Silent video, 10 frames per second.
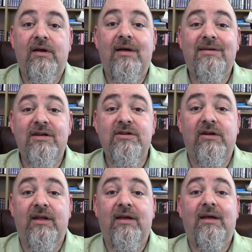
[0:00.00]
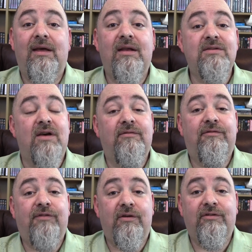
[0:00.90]
Additionally, it is
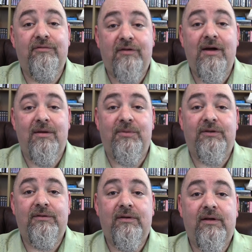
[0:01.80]
unfalsifiable.